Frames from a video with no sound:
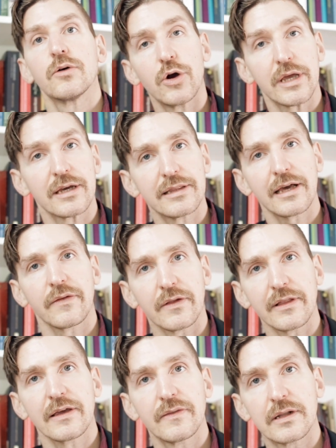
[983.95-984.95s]
or you can click on
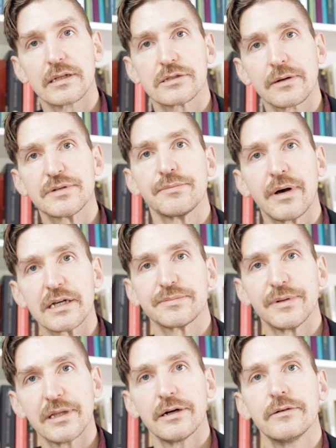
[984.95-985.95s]
the link in the description box
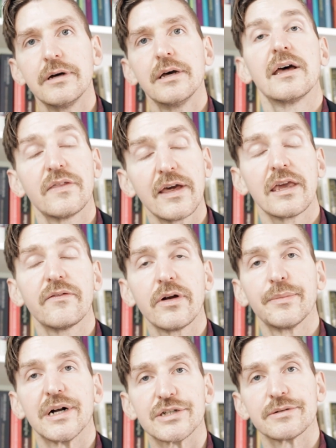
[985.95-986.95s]
below, and thank you
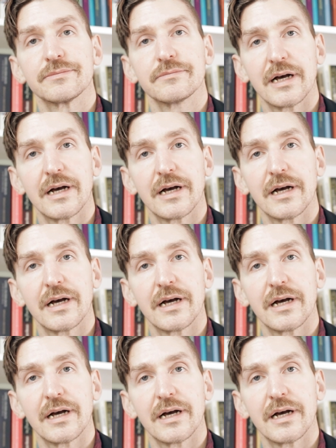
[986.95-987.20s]
very much.